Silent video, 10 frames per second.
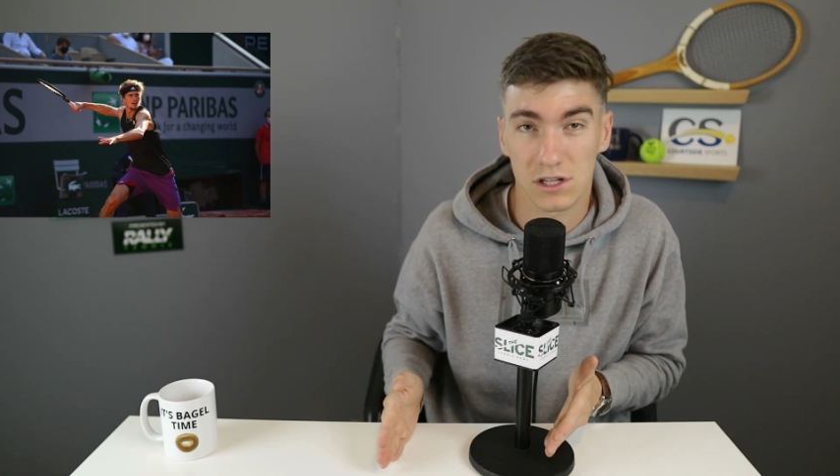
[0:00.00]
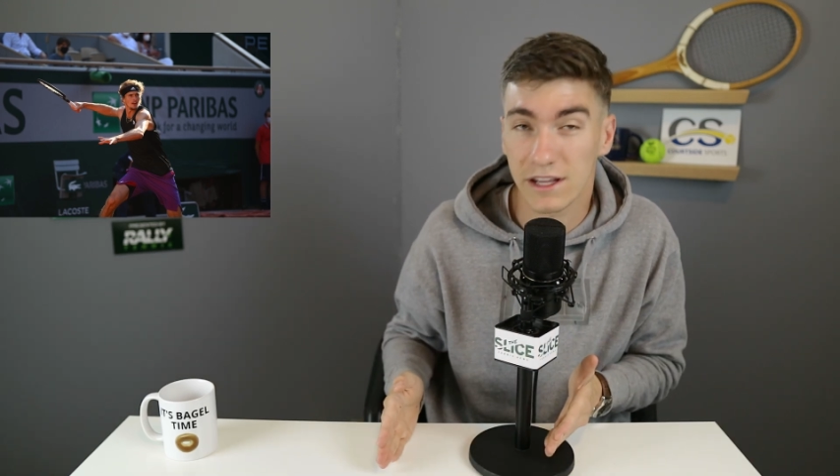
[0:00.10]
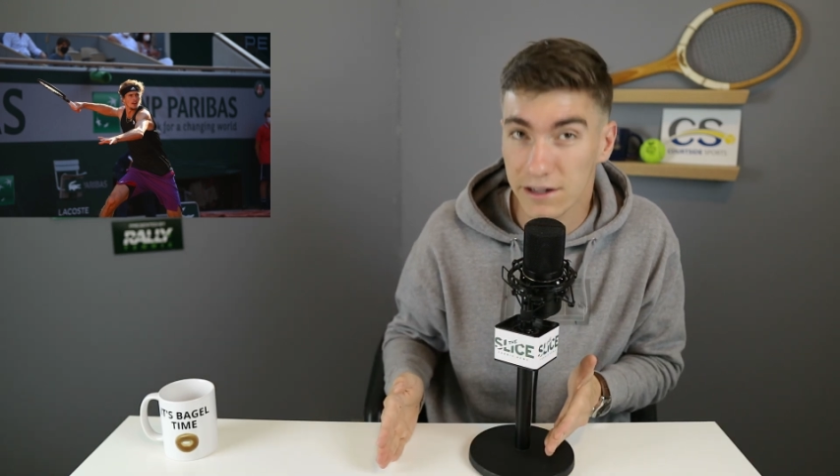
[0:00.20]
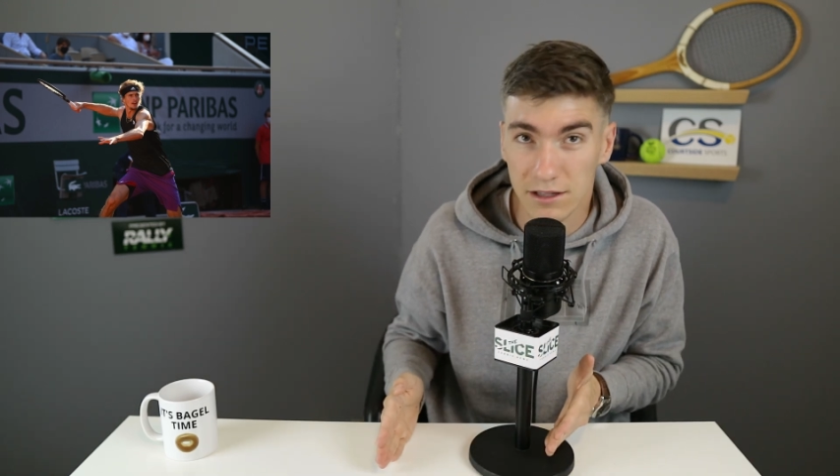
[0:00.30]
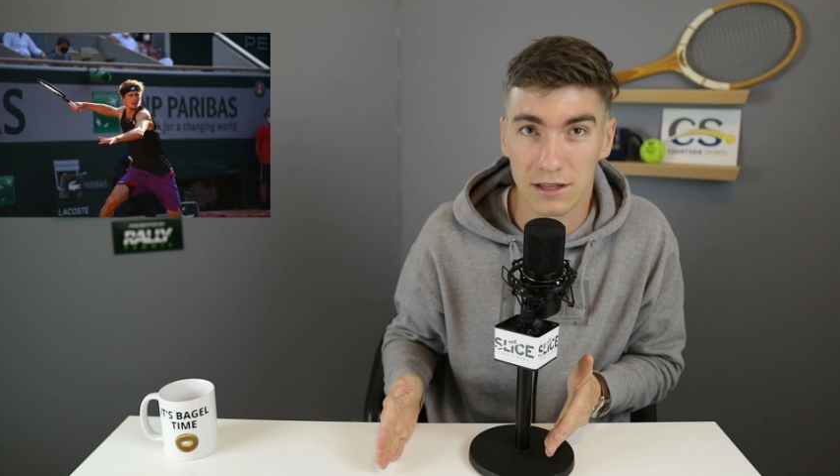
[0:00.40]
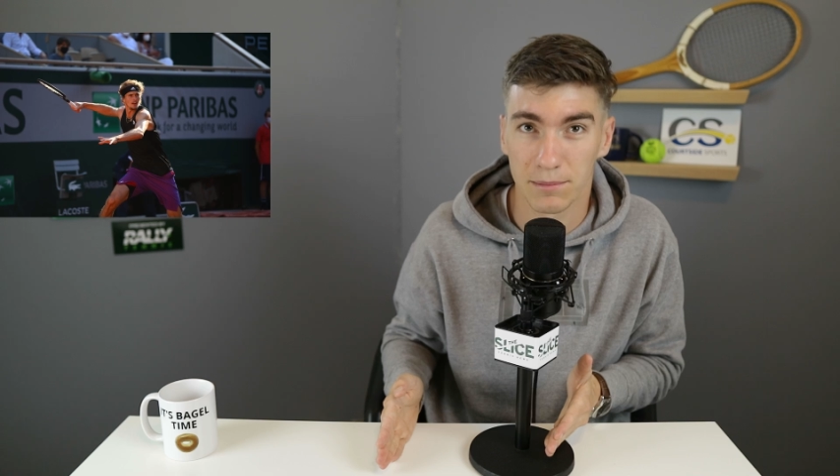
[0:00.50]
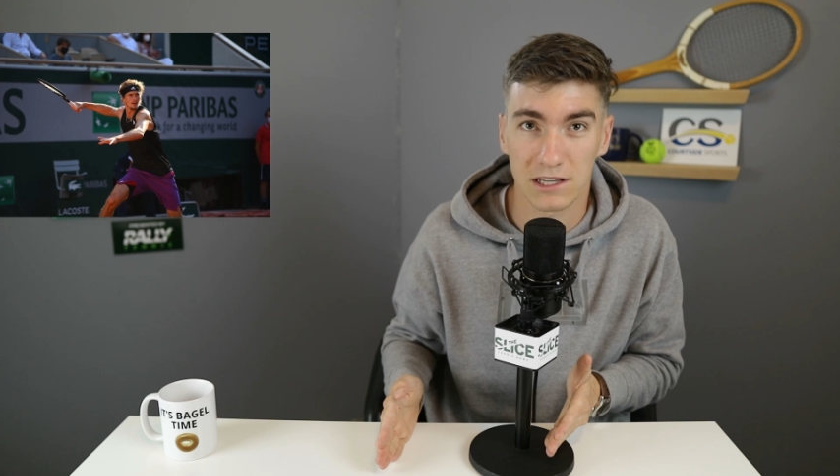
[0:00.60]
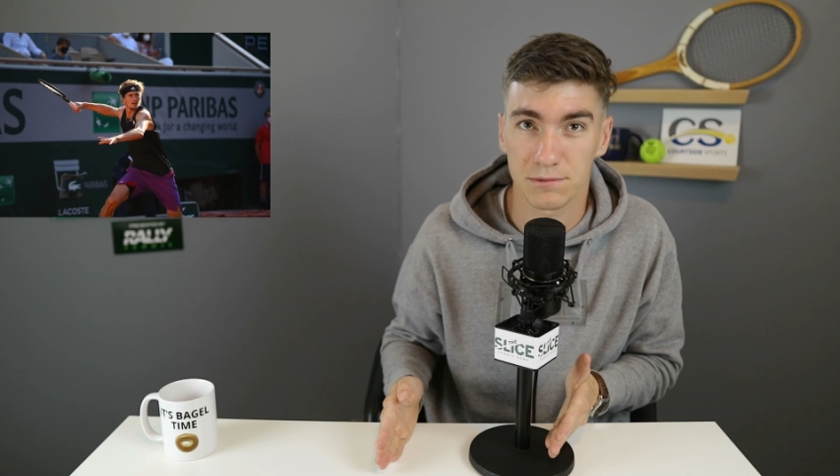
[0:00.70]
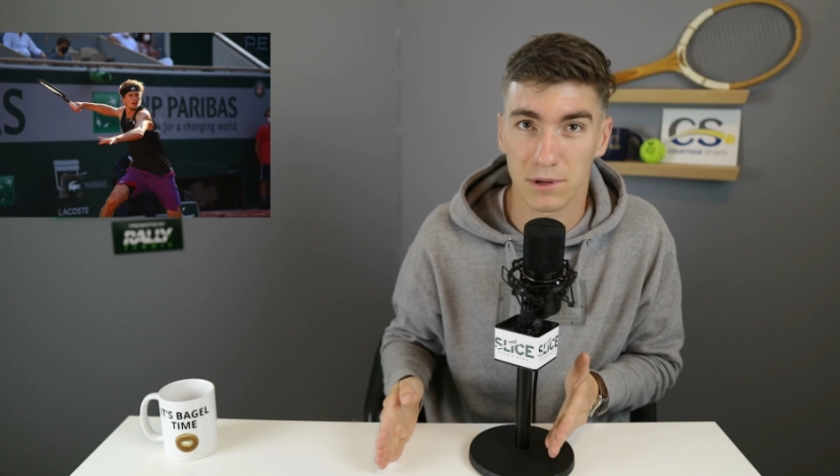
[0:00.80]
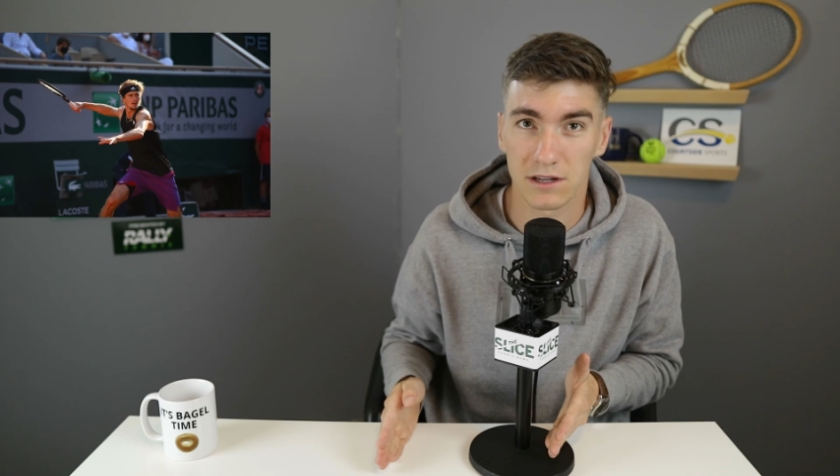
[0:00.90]
clearly the
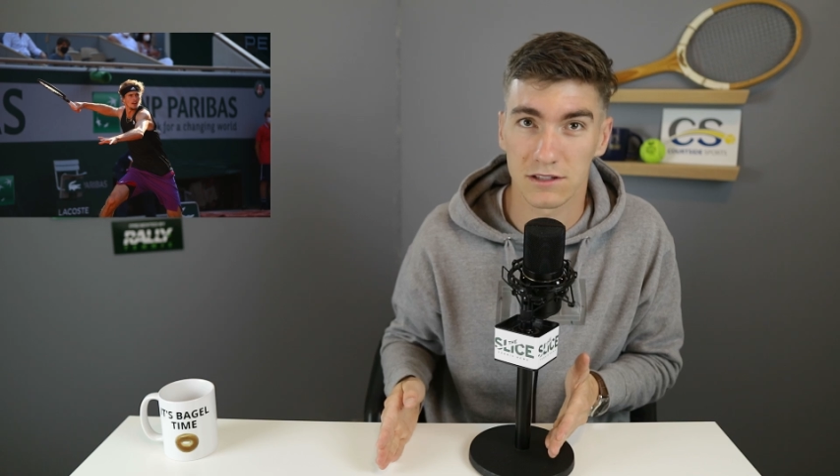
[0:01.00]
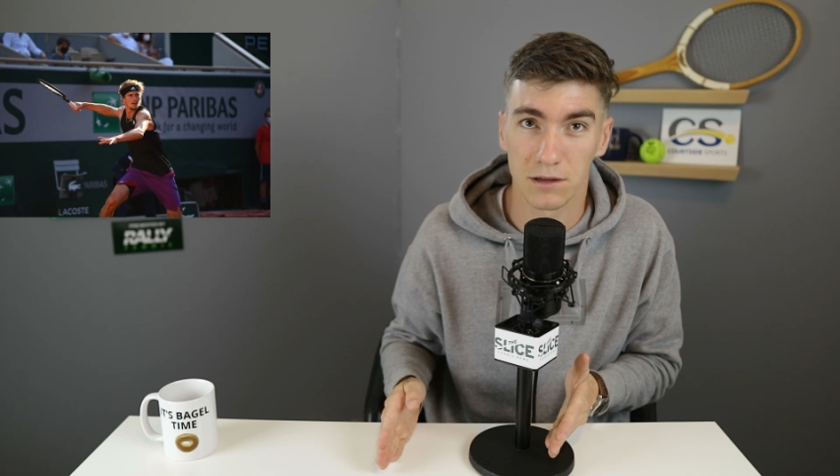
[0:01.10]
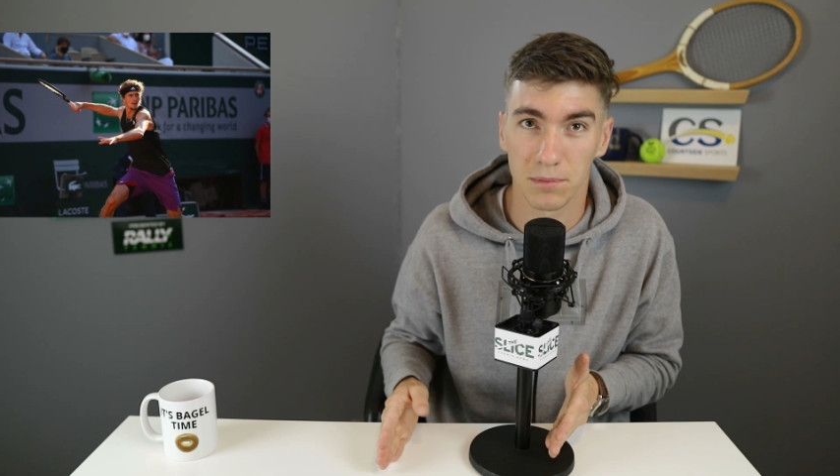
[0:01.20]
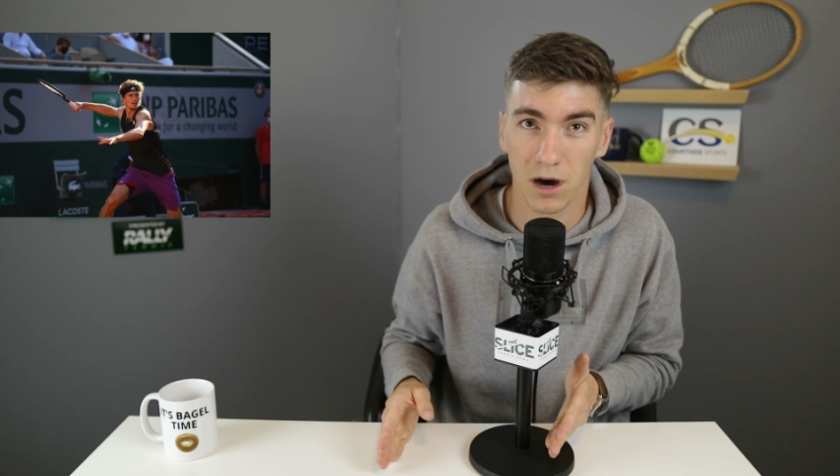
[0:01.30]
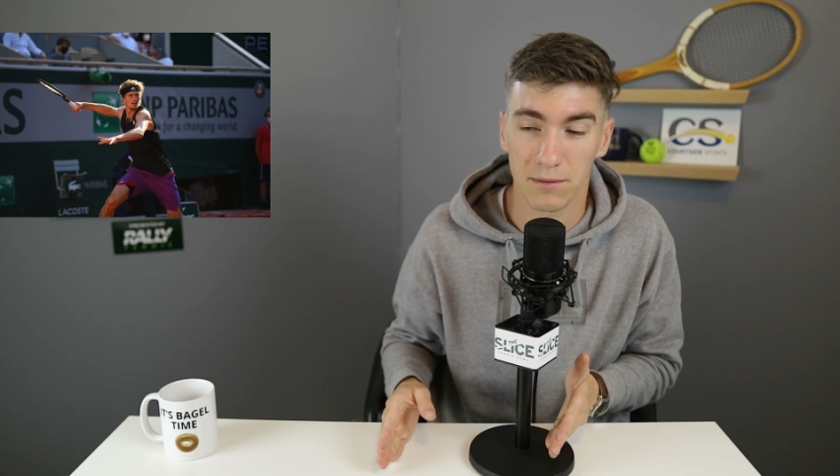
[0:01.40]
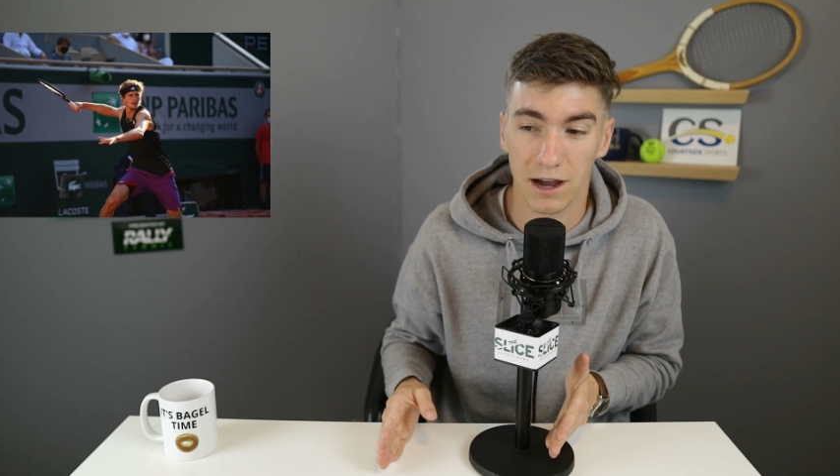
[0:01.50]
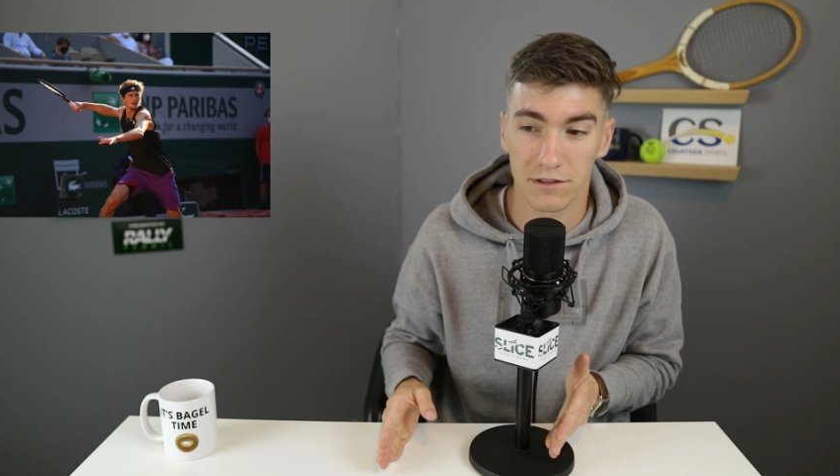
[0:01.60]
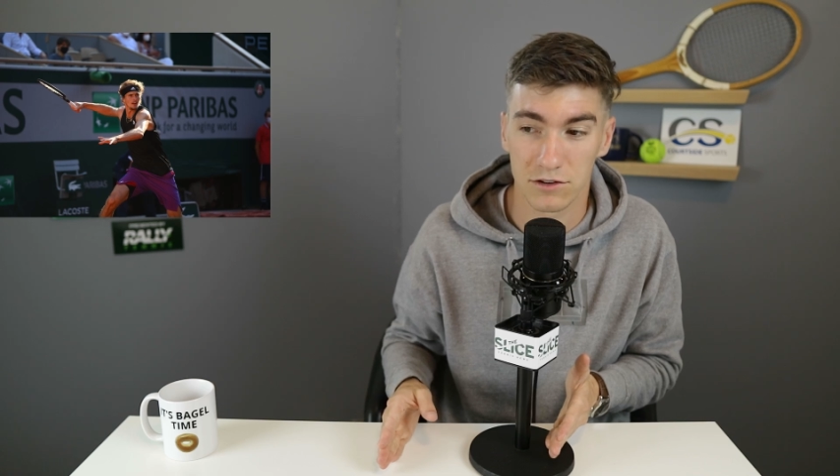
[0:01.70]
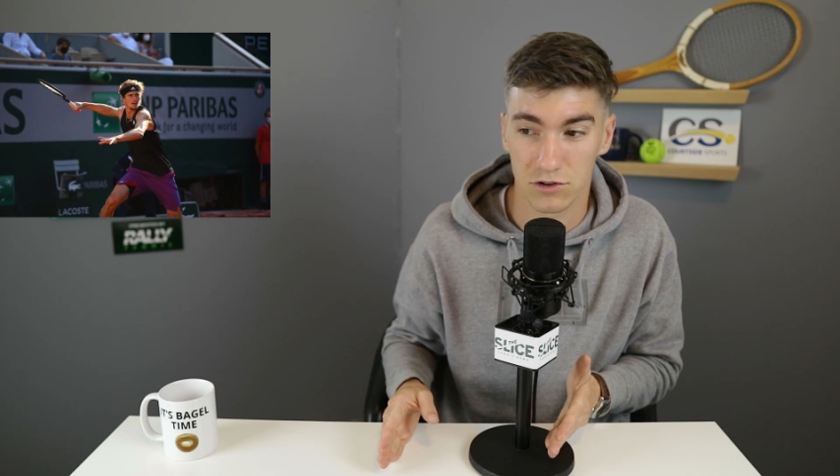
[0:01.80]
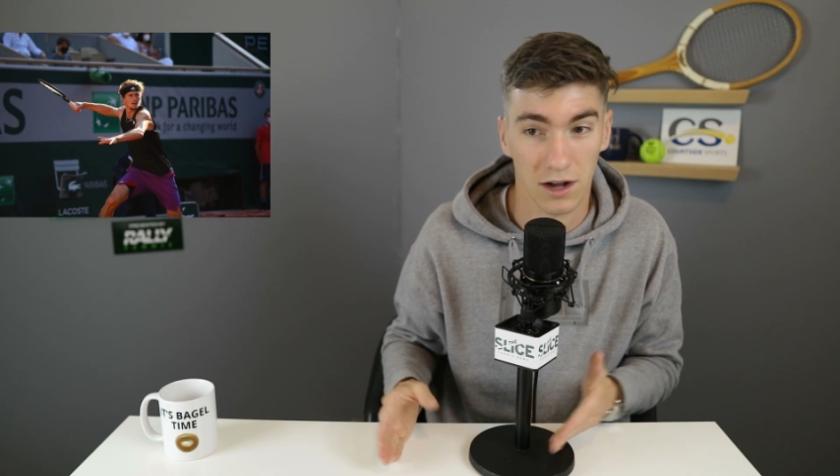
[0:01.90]
best players on the bottom half
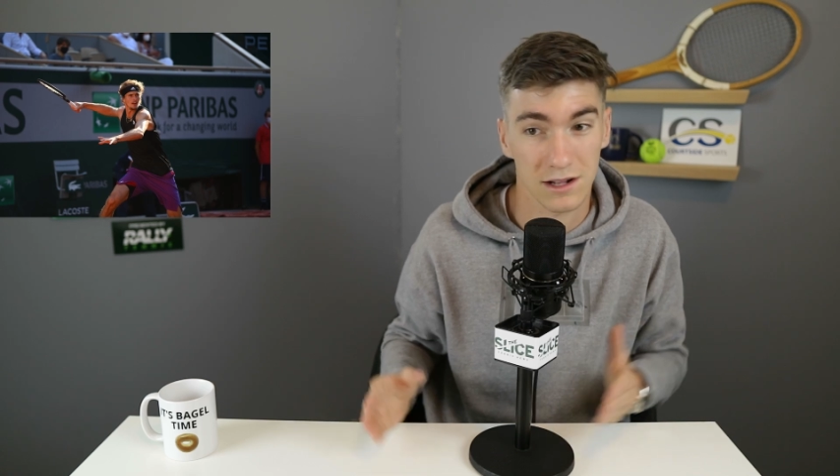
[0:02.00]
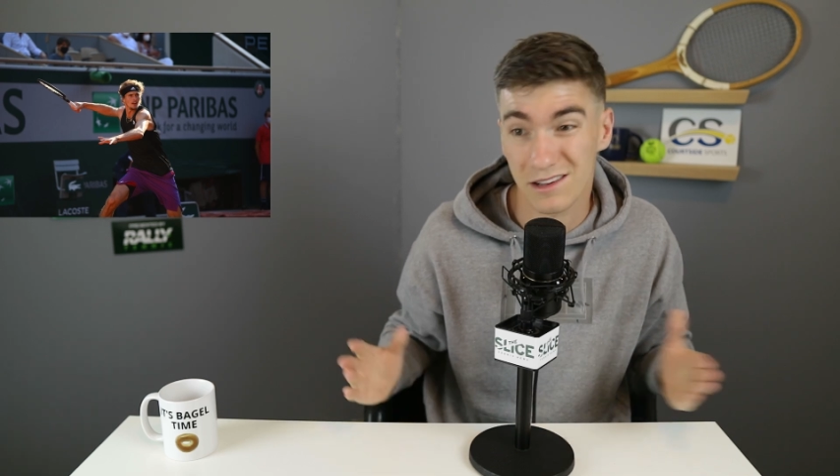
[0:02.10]
of the draw,